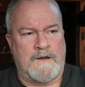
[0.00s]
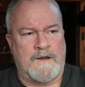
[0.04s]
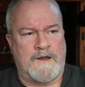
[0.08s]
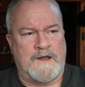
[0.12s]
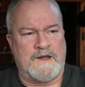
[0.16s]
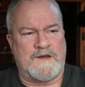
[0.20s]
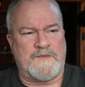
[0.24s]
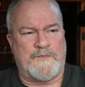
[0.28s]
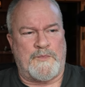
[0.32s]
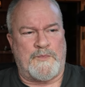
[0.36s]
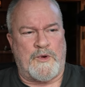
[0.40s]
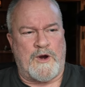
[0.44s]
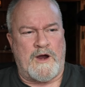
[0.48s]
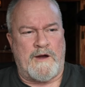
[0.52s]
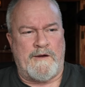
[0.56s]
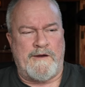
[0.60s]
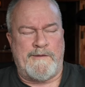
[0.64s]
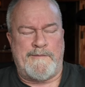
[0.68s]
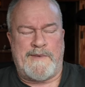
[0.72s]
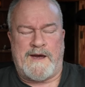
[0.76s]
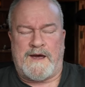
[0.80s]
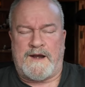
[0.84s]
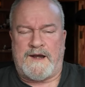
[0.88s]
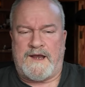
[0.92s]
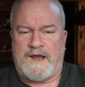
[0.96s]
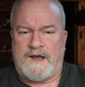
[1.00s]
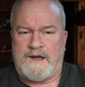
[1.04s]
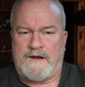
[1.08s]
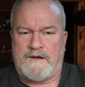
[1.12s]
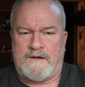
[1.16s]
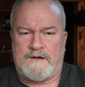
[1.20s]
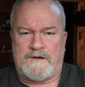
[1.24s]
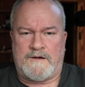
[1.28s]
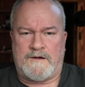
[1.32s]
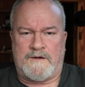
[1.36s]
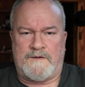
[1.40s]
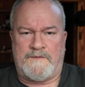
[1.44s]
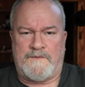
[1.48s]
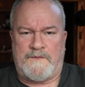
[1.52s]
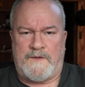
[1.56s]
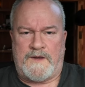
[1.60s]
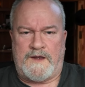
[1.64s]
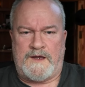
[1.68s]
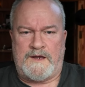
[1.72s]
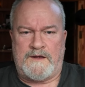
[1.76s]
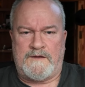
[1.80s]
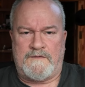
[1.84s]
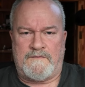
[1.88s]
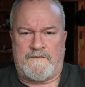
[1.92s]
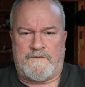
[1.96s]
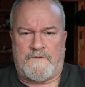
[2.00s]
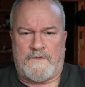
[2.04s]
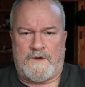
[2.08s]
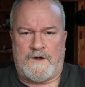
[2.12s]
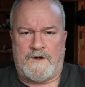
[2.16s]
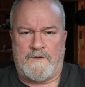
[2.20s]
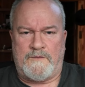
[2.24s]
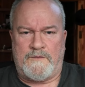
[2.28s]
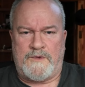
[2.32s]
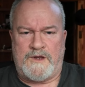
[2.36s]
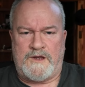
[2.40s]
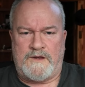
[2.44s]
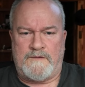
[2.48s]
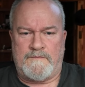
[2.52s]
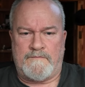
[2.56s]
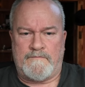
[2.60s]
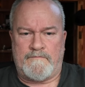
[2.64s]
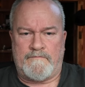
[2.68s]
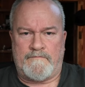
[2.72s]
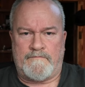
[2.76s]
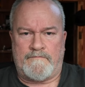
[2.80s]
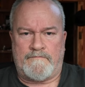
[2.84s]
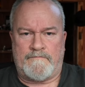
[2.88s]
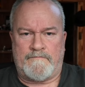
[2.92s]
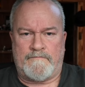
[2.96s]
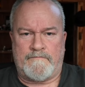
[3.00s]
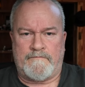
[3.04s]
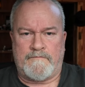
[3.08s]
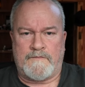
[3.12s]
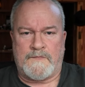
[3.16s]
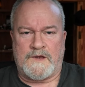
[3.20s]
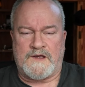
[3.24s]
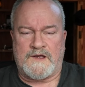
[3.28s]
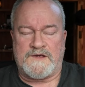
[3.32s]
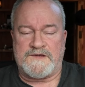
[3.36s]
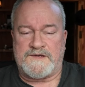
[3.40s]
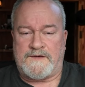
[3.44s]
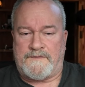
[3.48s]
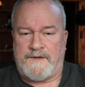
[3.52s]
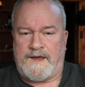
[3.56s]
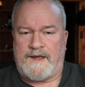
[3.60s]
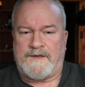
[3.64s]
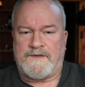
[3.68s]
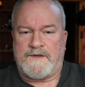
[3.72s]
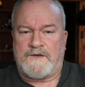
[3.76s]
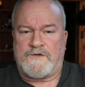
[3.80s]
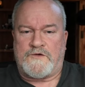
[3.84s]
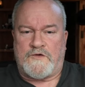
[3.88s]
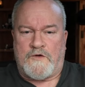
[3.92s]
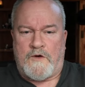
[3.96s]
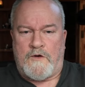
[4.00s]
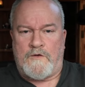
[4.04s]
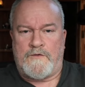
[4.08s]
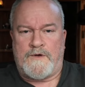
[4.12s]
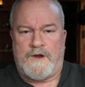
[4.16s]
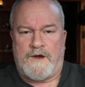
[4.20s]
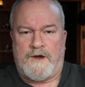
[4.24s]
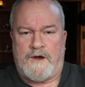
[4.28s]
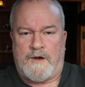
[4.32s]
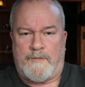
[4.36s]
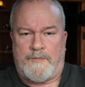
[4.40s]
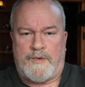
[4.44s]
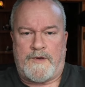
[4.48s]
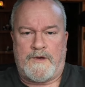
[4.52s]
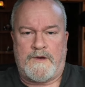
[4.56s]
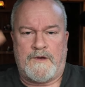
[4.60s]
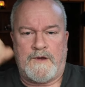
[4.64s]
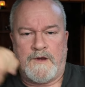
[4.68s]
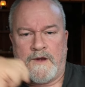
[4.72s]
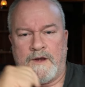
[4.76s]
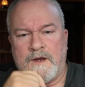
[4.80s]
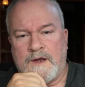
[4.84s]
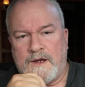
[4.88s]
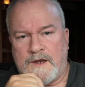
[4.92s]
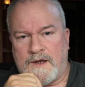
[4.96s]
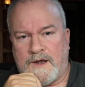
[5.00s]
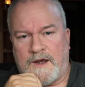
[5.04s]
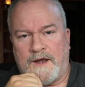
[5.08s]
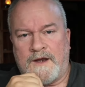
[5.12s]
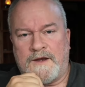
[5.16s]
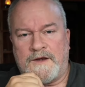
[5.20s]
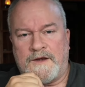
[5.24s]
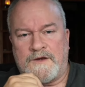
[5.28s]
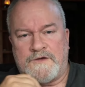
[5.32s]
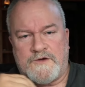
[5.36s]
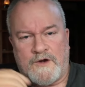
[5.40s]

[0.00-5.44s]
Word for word: it's probably about 800 feet in front of me because I've had the drone up and